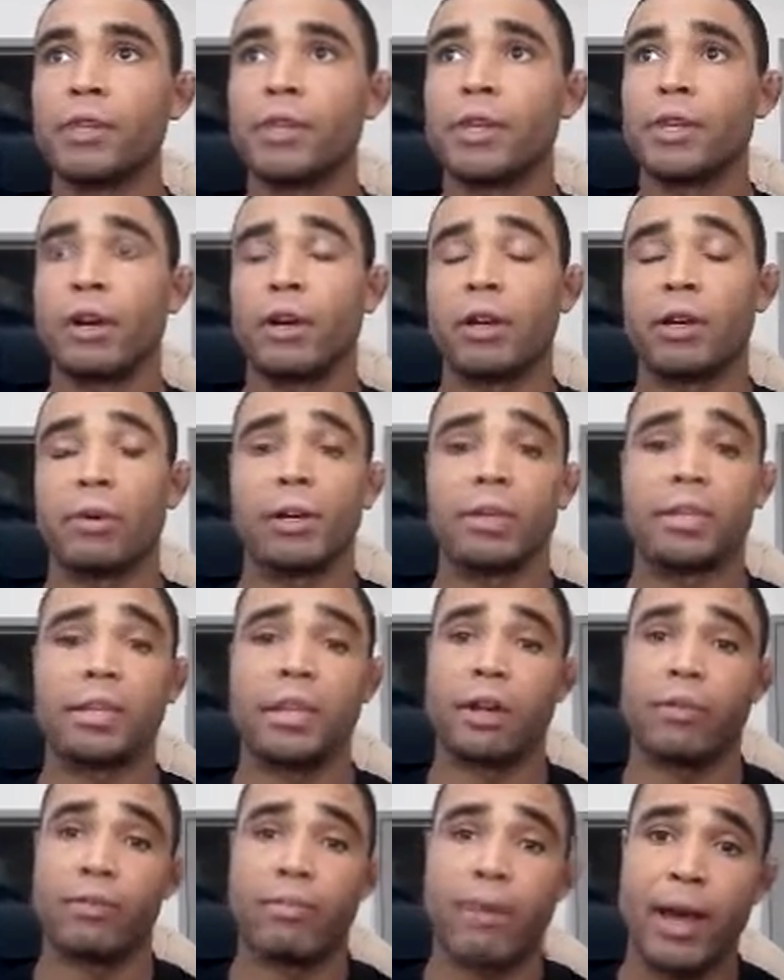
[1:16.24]
he
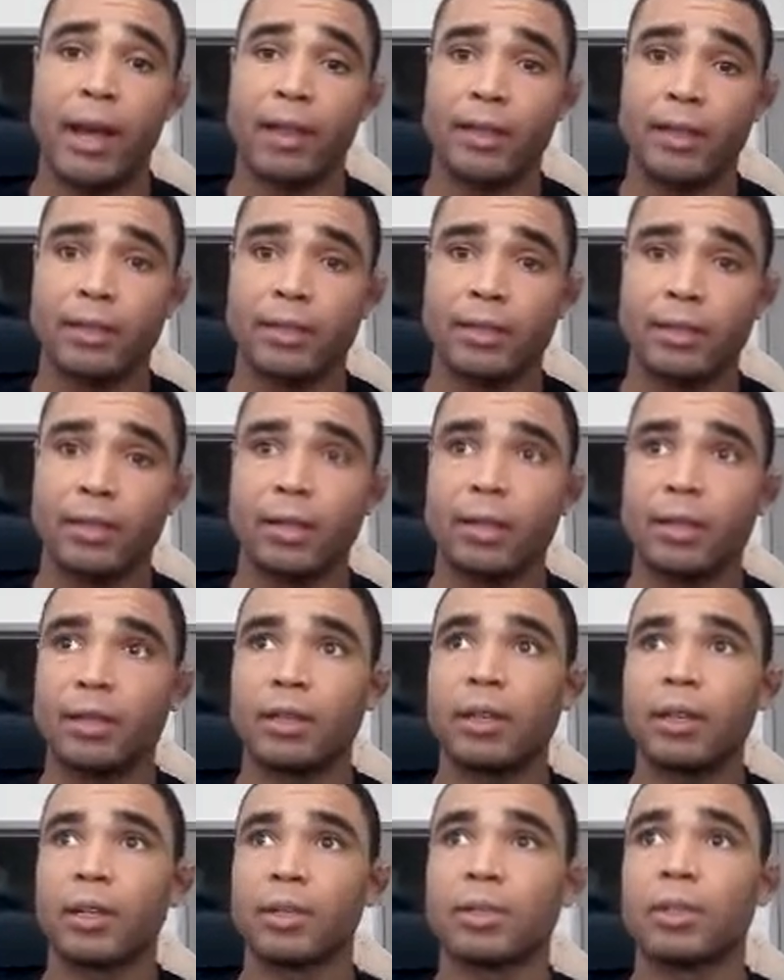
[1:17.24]
wasn't off balance
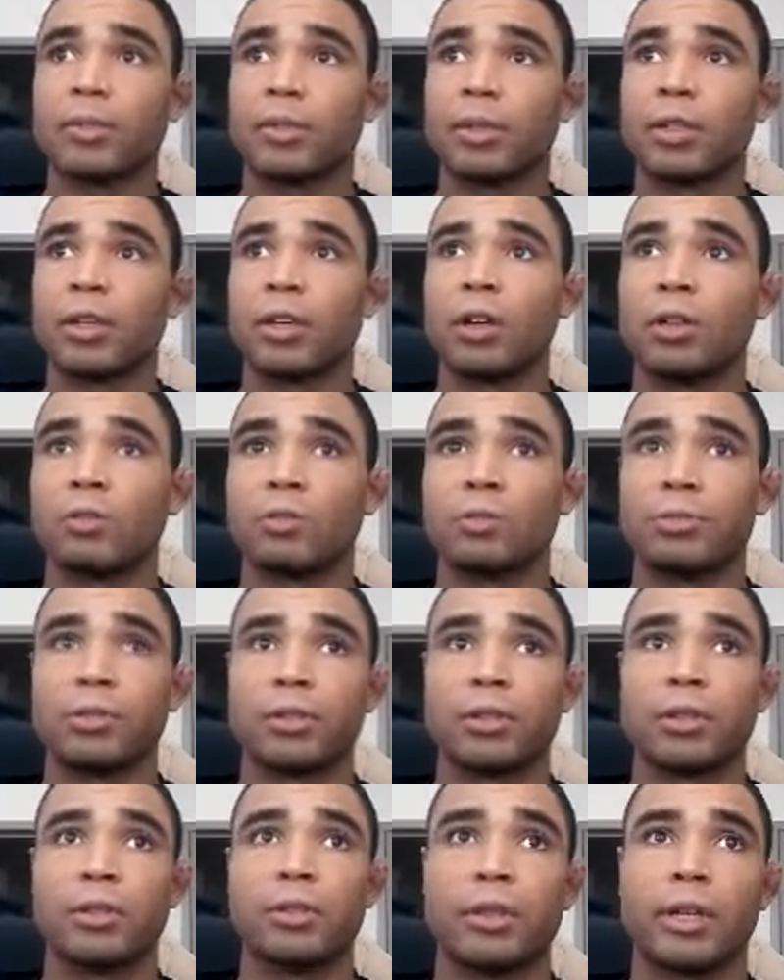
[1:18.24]
because he wasn't over
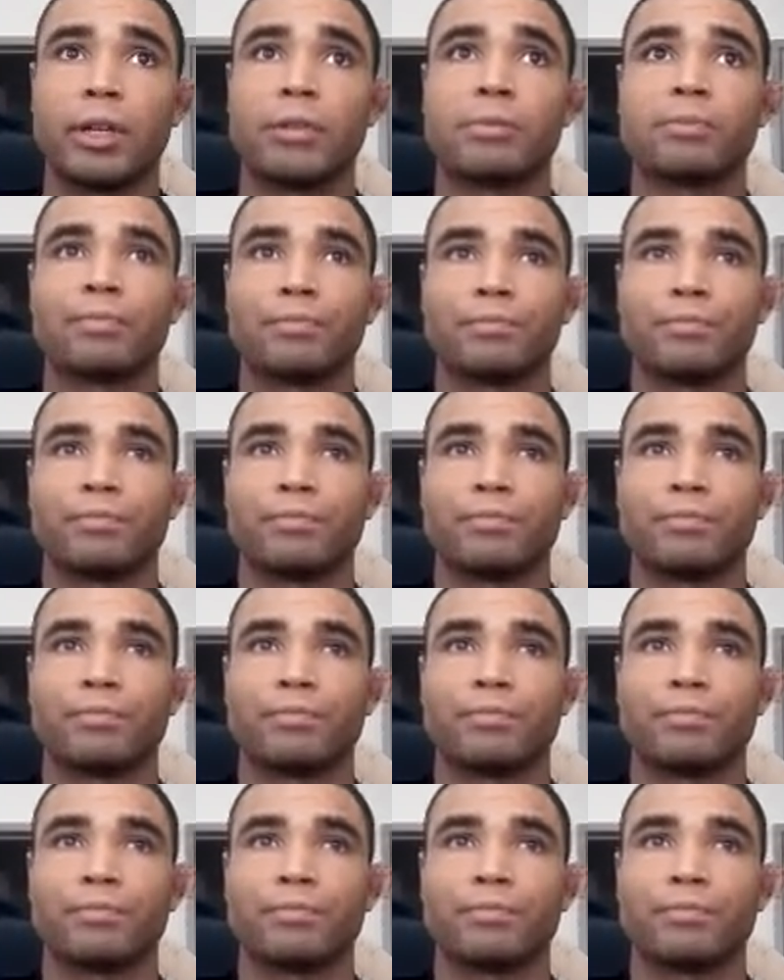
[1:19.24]
pursuing,